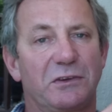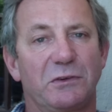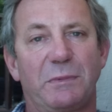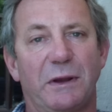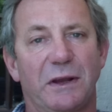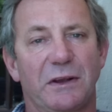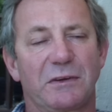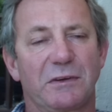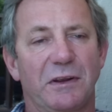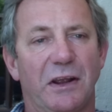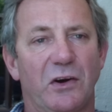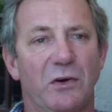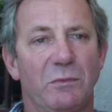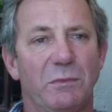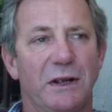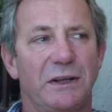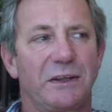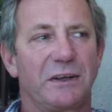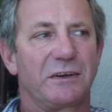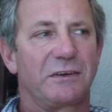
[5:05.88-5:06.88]

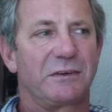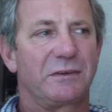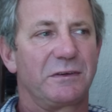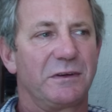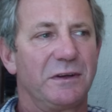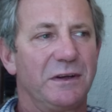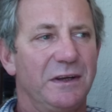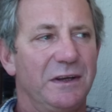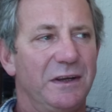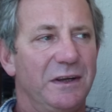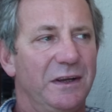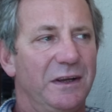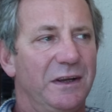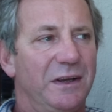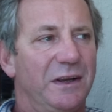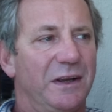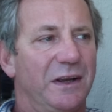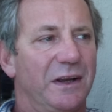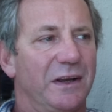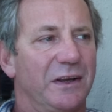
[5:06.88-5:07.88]
aromatics
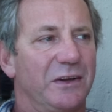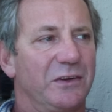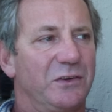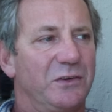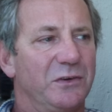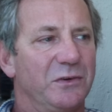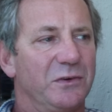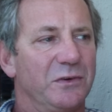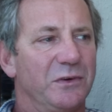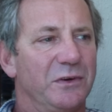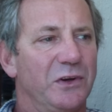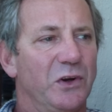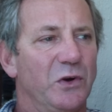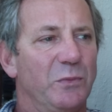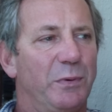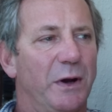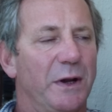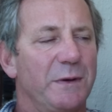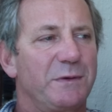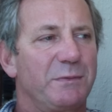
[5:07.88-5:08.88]
to new
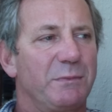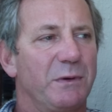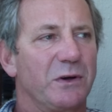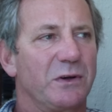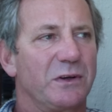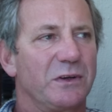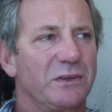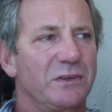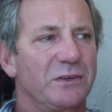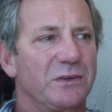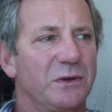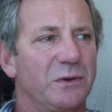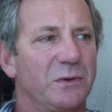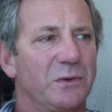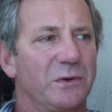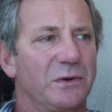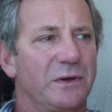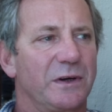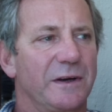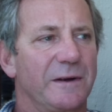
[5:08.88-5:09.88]
pipe smokers,
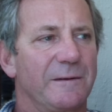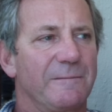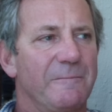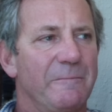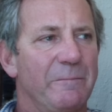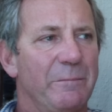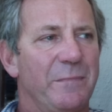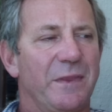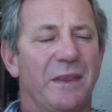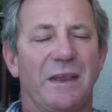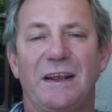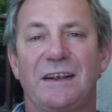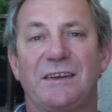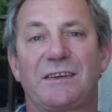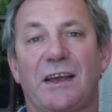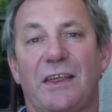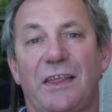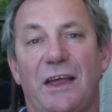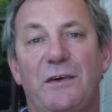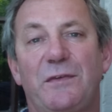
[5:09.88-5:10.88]
or in
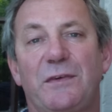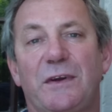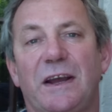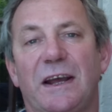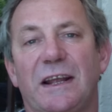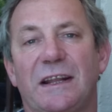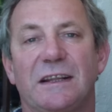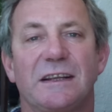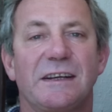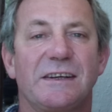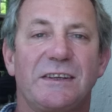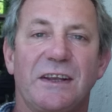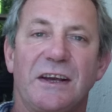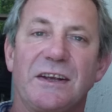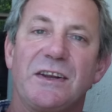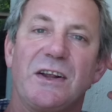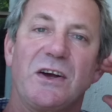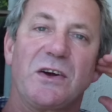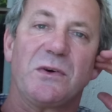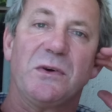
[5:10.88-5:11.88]
South Africa at least. I
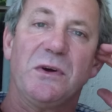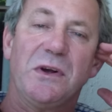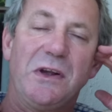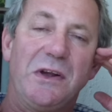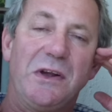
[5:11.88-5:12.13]
know